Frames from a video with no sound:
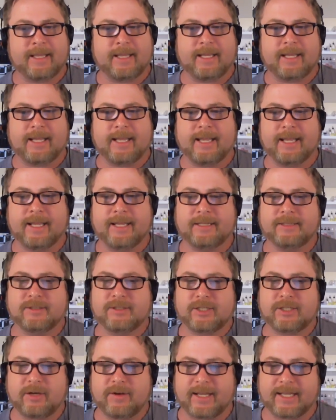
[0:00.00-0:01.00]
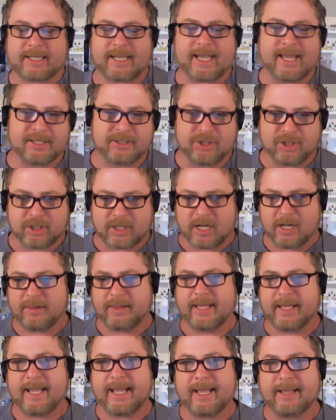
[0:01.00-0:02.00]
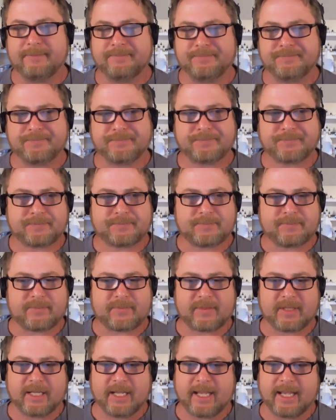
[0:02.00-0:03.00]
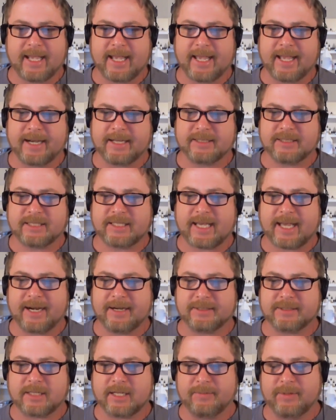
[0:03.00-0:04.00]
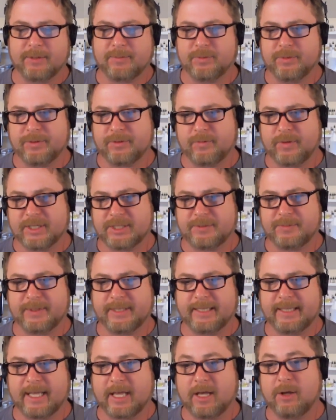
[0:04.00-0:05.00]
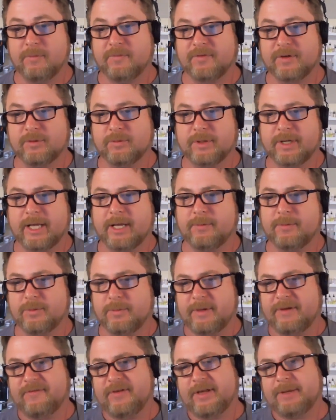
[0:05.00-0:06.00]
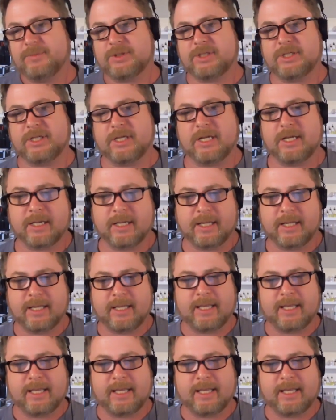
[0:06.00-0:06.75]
And so I kind of took all that and I decided to come up with a recipe that hopefully would help with my Vapor's Tongue.